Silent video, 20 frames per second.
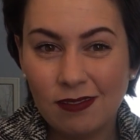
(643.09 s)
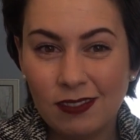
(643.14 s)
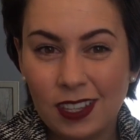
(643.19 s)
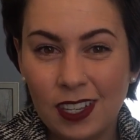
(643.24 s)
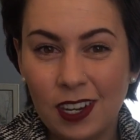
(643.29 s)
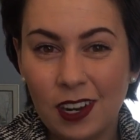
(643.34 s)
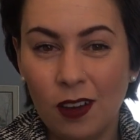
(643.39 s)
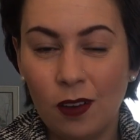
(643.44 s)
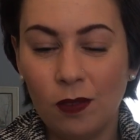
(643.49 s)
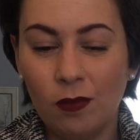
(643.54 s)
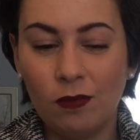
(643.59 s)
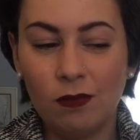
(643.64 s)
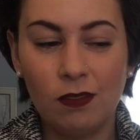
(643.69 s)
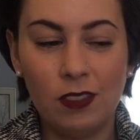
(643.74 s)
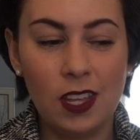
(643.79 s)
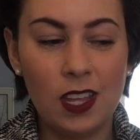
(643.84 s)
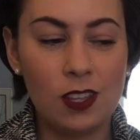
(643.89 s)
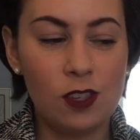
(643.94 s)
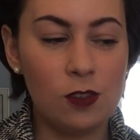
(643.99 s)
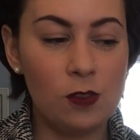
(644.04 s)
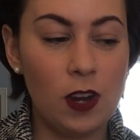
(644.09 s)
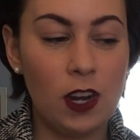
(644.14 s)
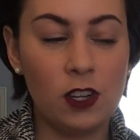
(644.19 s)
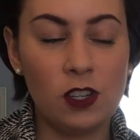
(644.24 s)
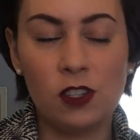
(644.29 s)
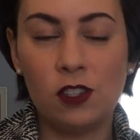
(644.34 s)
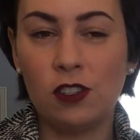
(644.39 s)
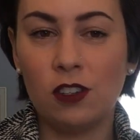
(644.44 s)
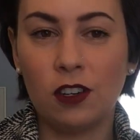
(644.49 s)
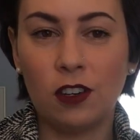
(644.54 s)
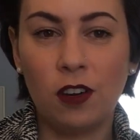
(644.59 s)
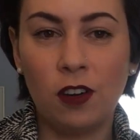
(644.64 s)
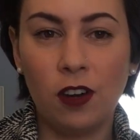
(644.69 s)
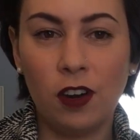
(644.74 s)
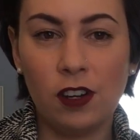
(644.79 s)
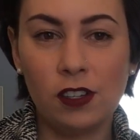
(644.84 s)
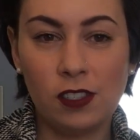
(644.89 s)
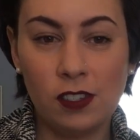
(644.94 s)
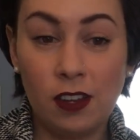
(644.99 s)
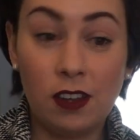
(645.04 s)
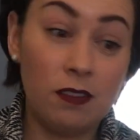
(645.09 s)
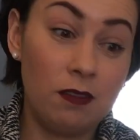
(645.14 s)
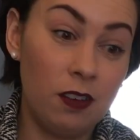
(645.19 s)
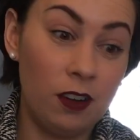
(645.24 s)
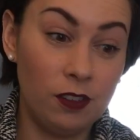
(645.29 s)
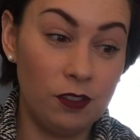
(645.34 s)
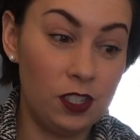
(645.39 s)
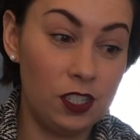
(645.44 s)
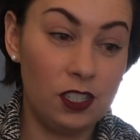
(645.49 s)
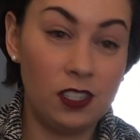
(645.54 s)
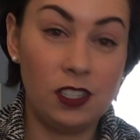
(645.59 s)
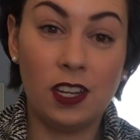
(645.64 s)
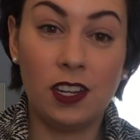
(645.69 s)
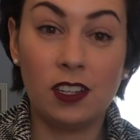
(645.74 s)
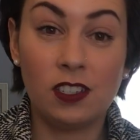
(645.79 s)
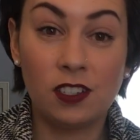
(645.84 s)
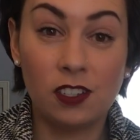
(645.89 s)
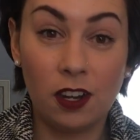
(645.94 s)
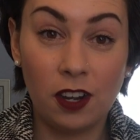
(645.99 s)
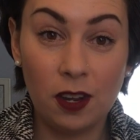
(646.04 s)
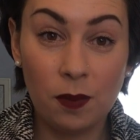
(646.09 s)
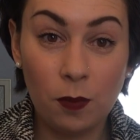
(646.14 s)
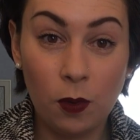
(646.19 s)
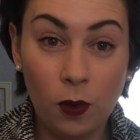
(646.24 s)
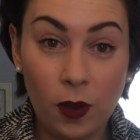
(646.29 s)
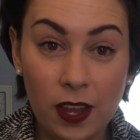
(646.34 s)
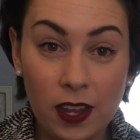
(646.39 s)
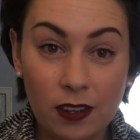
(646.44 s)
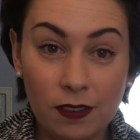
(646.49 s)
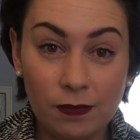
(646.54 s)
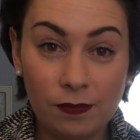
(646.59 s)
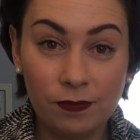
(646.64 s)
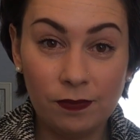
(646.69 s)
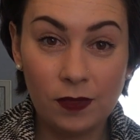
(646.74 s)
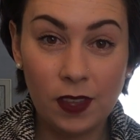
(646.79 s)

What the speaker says: You know, the instructions are just like a starting point,